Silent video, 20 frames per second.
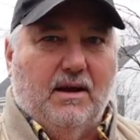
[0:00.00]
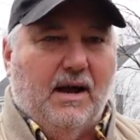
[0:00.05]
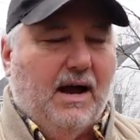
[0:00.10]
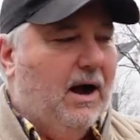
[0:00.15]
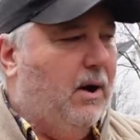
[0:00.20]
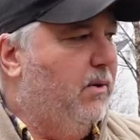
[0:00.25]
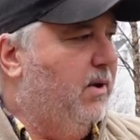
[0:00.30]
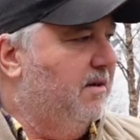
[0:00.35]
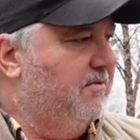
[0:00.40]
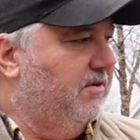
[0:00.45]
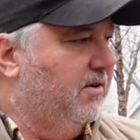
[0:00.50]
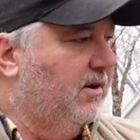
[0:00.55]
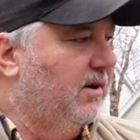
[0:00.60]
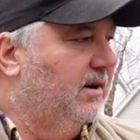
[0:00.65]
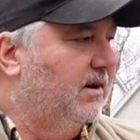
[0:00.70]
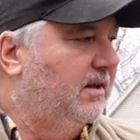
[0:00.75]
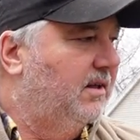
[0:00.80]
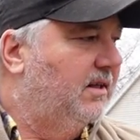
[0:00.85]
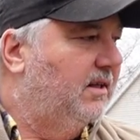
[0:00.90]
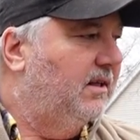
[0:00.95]
However,
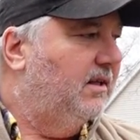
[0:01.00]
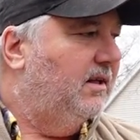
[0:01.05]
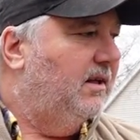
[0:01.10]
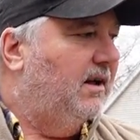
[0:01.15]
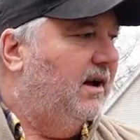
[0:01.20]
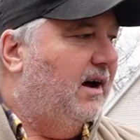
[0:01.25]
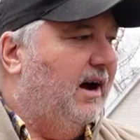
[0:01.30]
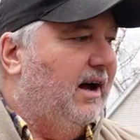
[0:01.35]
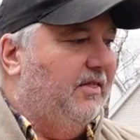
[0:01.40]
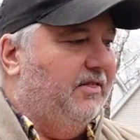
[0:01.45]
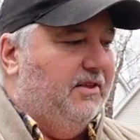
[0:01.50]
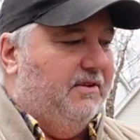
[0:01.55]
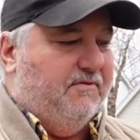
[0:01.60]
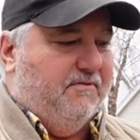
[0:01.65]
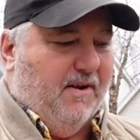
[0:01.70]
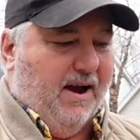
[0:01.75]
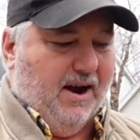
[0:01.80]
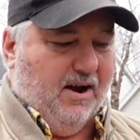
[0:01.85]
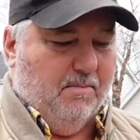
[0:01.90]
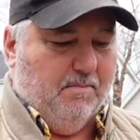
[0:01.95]
on the
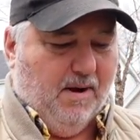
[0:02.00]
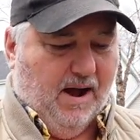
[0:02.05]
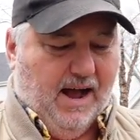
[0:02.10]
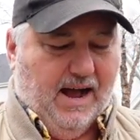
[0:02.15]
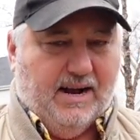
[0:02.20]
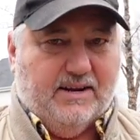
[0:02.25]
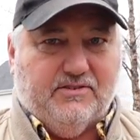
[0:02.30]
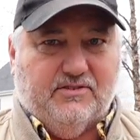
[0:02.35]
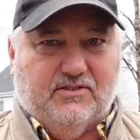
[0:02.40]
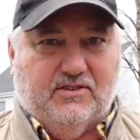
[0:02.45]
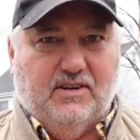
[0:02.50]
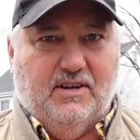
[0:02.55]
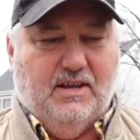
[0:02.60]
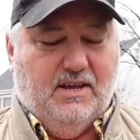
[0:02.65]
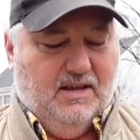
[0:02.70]
firebox,